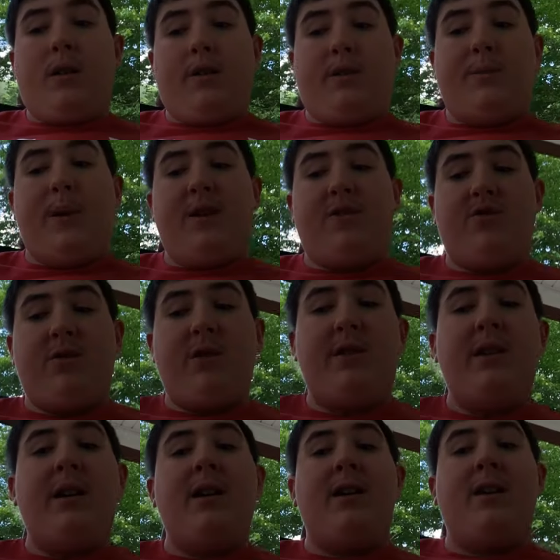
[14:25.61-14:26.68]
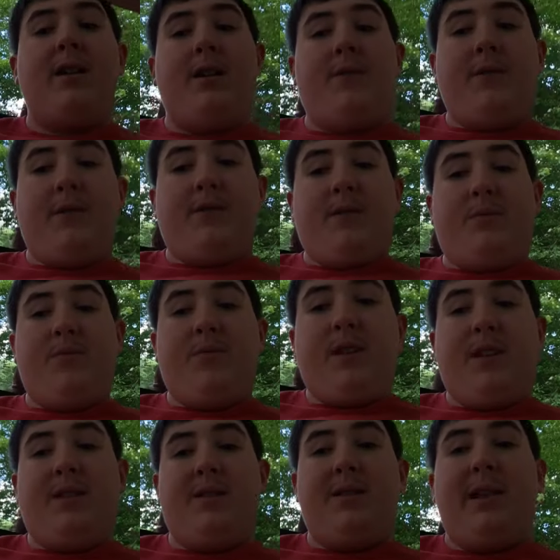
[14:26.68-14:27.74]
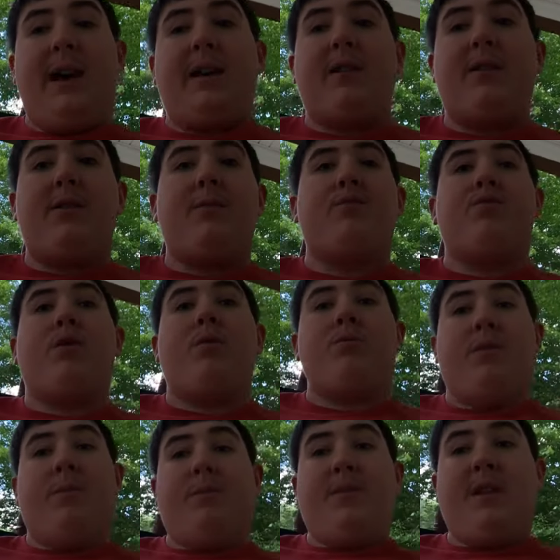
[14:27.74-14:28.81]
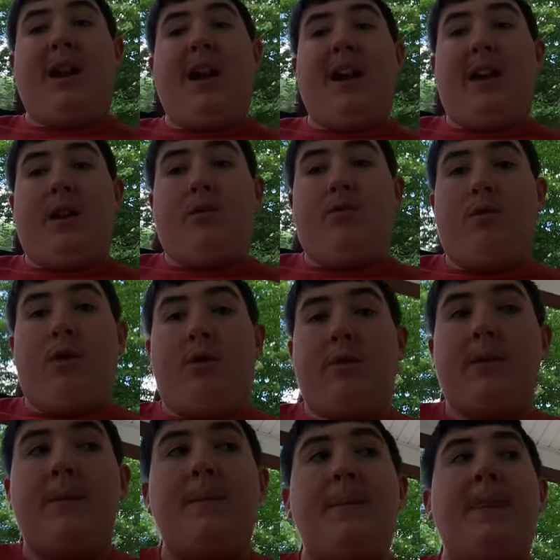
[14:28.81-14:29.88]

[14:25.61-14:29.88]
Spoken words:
especially if it's something like the problem that I had at work,